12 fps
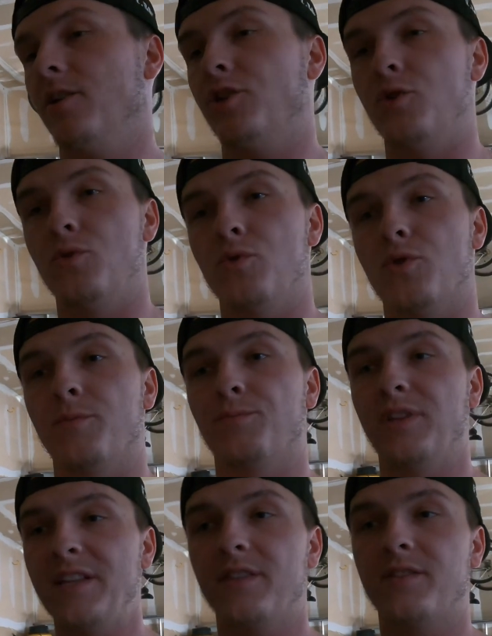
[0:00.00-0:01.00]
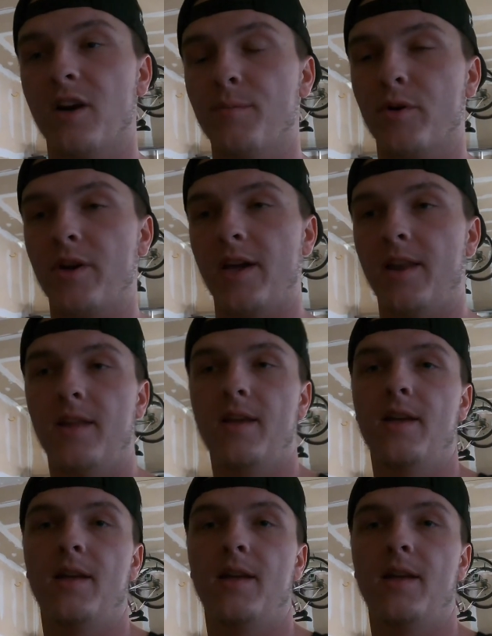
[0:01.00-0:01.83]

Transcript: to complete the turbo kit.